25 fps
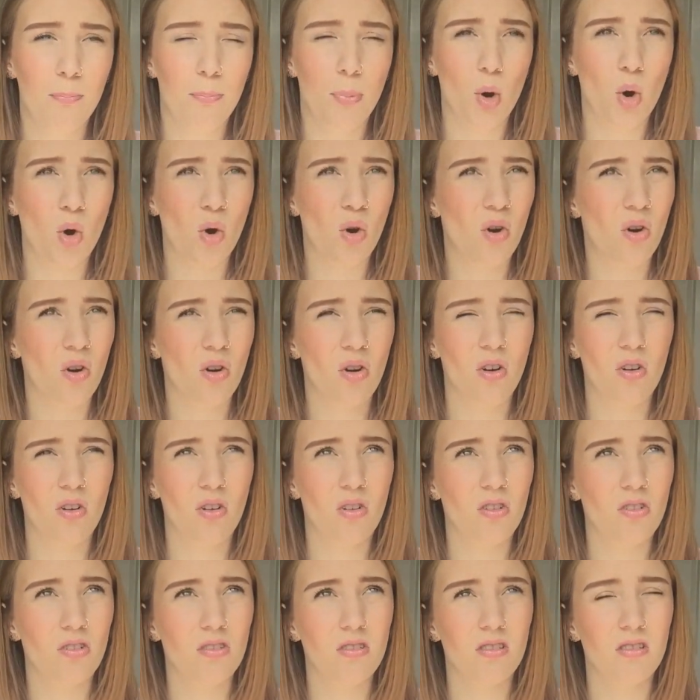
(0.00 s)
but
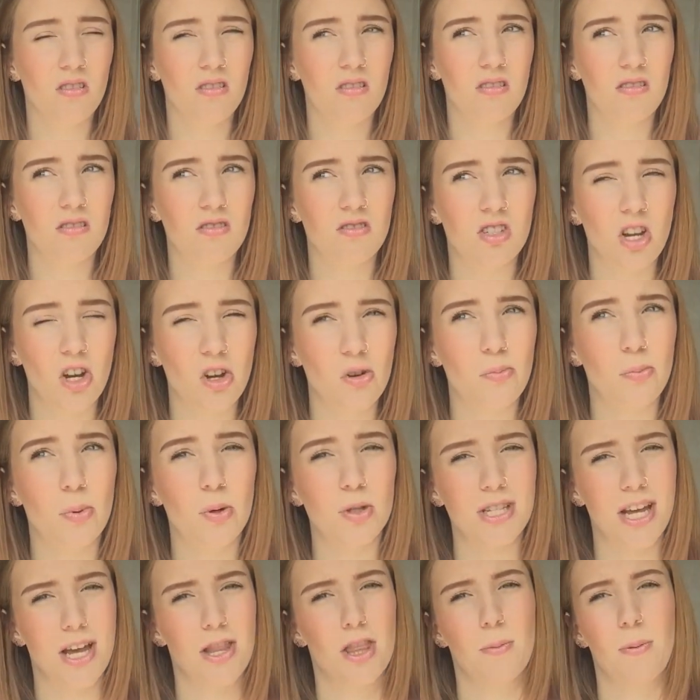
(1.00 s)
don't
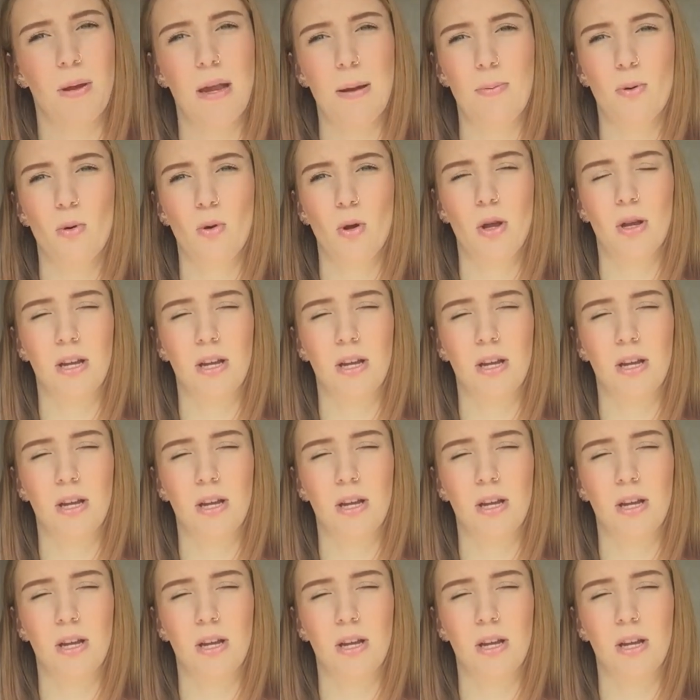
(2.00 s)
put down the people